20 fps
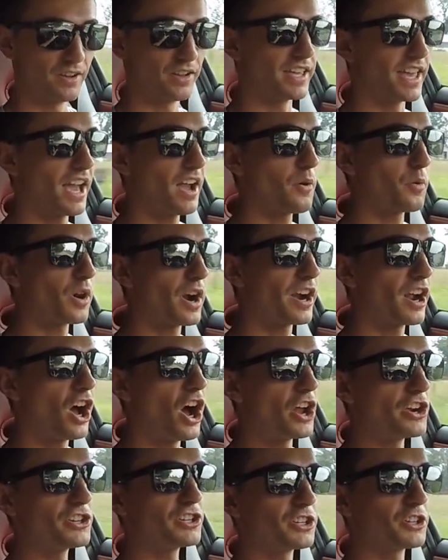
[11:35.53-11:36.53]
Yeah, we're at
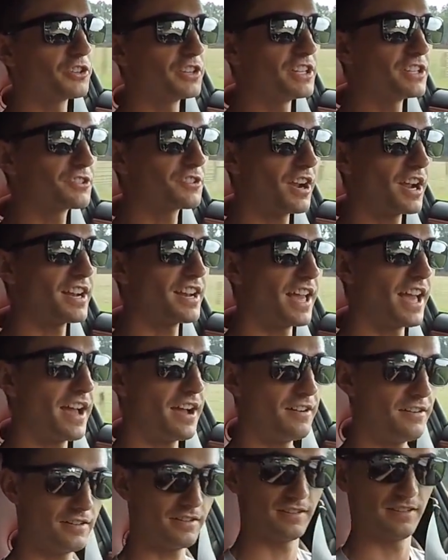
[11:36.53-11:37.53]
100 degrees right
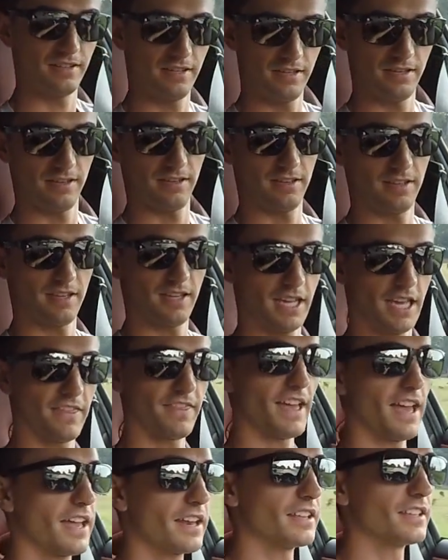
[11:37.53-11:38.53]
now,
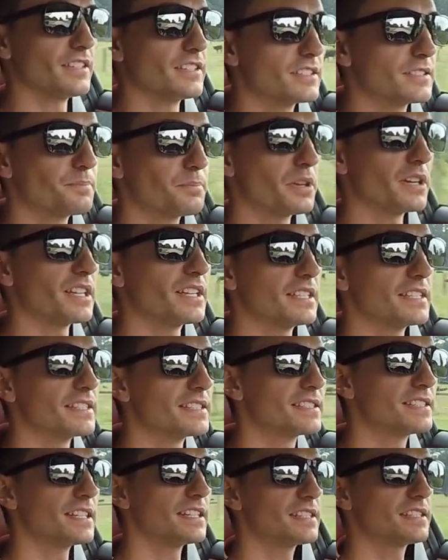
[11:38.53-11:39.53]
and that is pretty
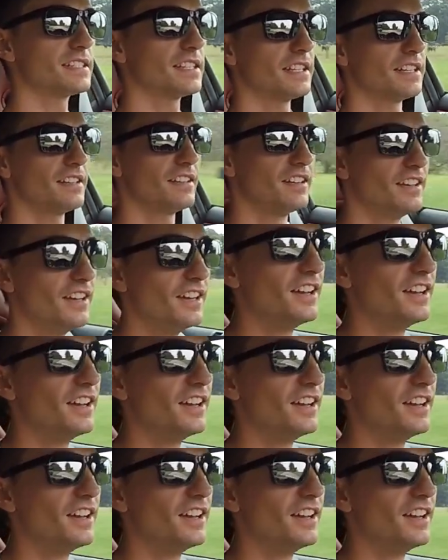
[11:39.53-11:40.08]
consistent.